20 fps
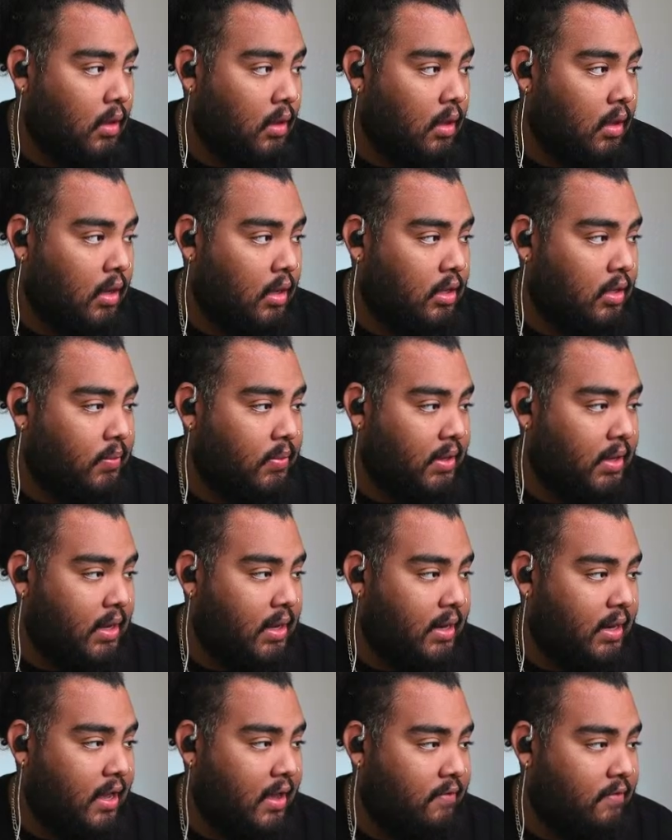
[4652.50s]
And then we can kind
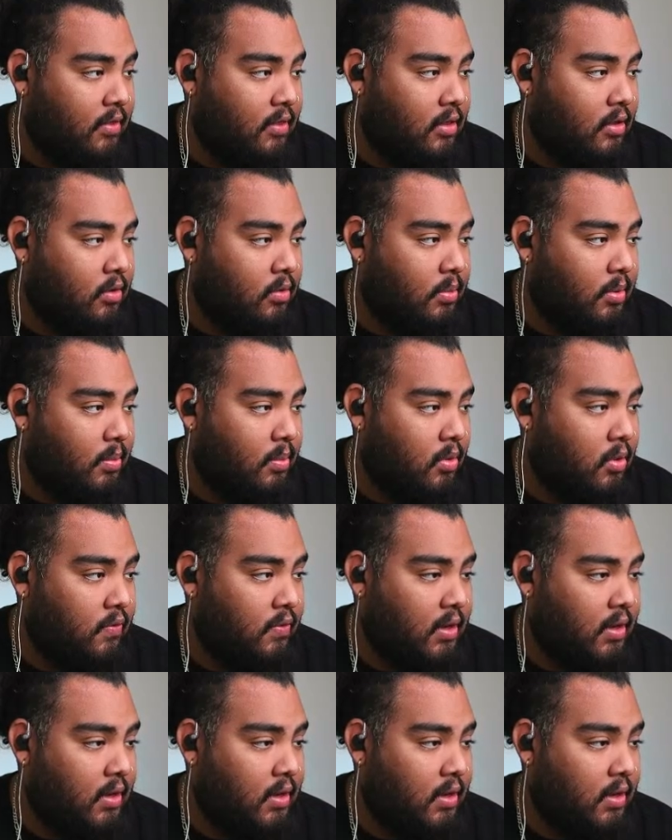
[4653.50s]
of have a little bit more of a